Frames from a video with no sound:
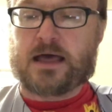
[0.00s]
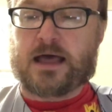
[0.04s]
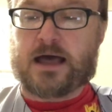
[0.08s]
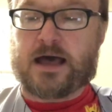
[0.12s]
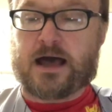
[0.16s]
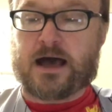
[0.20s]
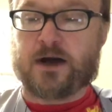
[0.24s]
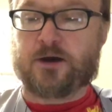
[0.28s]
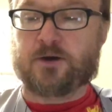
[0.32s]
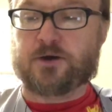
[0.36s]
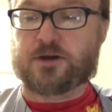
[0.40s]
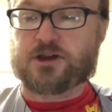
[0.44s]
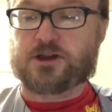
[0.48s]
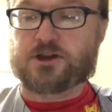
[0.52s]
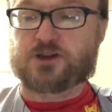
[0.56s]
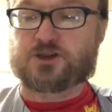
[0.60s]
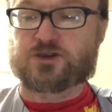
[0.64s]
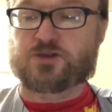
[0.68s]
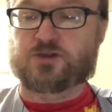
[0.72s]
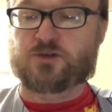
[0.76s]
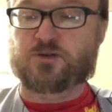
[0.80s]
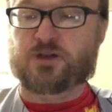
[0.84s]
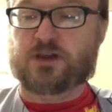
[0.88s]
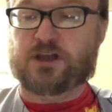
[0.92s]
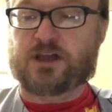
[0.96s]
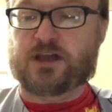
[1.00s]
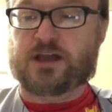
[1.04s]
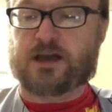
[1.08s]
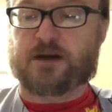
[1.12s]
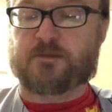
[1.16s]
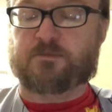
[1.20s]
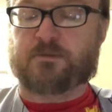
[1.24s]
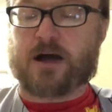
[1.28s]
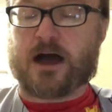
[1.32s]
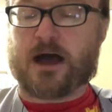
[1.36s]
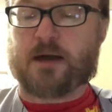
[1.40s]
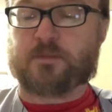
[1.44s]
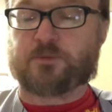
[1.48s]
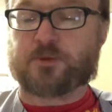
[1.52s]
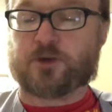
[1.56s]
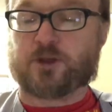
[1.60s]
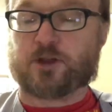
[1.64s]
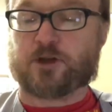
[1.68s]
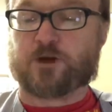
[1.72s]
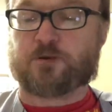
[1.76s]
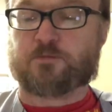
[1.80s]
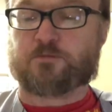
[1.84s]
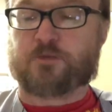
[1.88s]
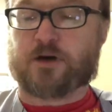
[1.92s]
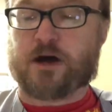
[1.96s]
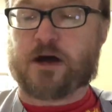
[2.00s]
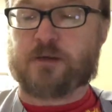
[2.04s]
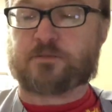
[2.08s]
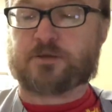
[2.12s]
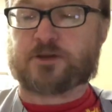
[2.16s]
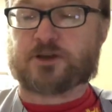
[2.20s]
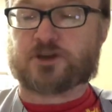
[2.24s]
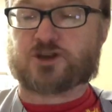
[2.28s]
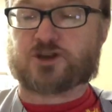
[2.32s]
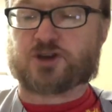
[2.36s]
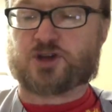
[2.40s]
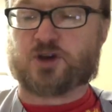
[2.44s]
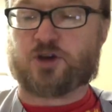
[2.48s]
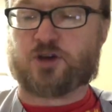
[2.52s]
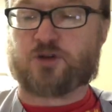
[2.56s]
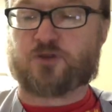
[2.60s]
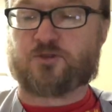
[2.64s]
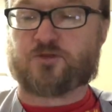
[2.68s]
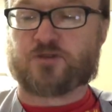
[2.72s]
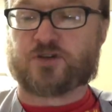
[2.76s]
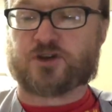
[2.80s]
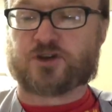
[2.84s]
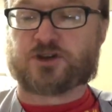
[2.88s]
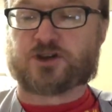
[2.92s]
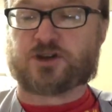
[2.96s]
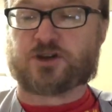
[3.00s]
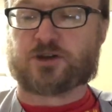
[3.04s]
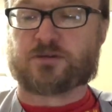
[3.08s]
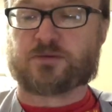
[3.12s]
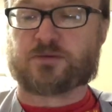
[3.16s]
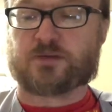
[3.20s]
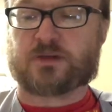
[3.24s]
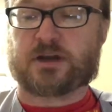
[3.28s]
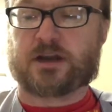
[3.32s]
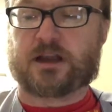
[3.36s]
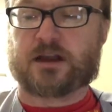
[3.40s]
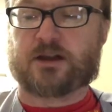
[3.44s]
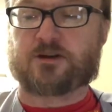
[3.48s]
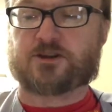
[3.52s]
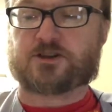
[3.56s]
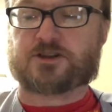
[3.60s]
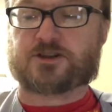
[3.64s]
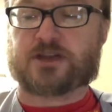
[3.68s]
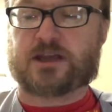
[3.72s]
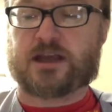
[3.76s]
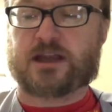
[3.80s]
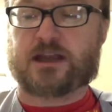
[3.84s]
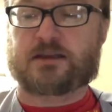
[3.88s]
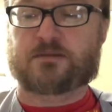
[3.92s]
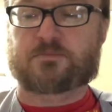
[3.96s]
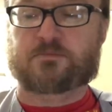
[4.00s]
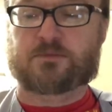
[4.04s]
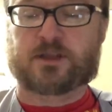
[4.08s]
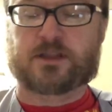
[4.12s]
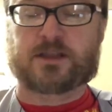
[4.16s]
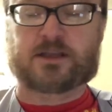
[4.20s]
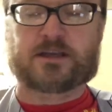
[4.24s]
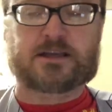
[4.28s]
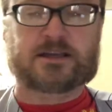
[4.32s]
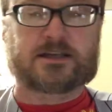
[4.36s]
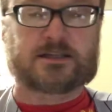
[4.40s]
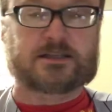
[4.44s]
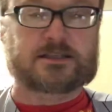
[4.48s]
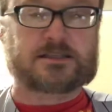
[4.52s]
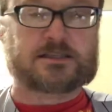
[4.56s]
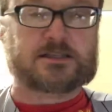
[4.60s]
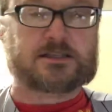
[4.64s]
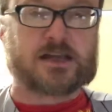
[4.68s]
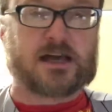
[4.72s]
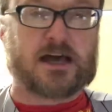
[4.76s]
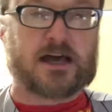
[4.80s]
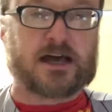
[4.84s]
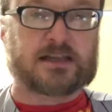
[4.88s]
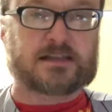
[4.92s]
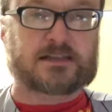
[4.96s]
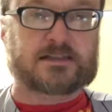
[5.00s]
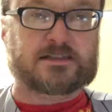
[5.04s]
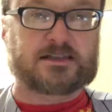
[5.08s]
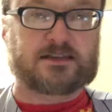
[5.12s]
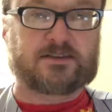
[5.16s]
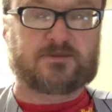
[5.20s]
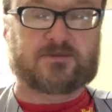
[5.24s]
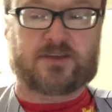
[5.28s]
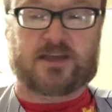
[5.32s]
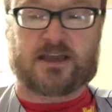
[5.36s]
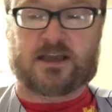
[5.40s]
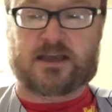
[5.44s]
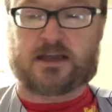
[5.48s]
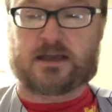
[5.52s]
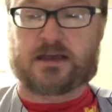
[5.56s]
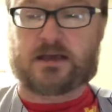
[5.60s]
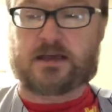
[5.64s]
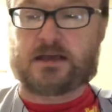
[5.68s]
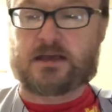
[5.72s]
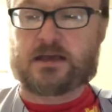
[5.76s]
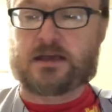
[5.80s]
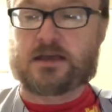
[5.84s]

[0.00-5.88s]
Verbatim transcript: Howdy Doody, a popular puppet show for children, entertained millions on TV.